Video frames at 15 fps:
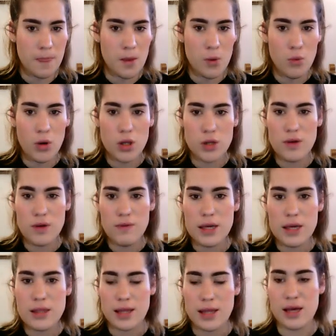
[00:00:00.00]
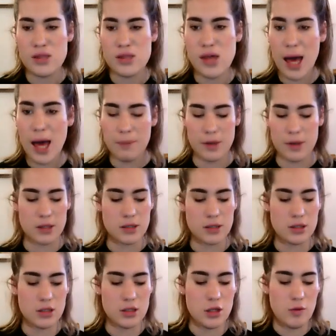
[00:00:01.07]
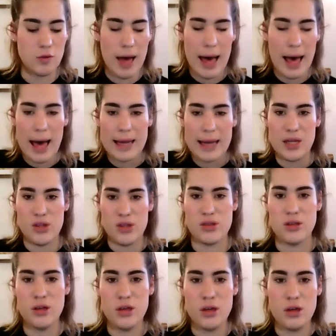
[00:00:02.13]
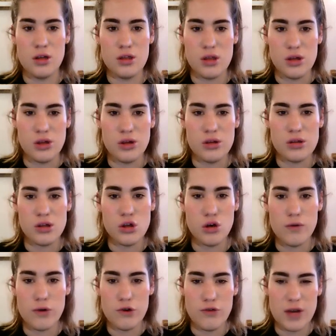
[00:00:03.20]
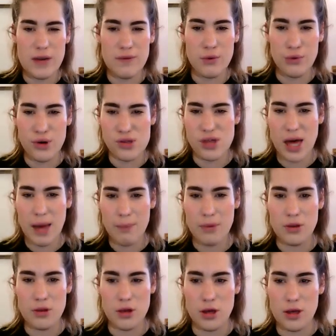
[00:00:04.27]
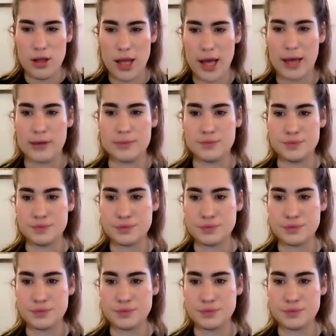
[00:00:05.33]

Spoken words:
What do we think then has happened to Alice? So using your retrieval, what's happened to her now?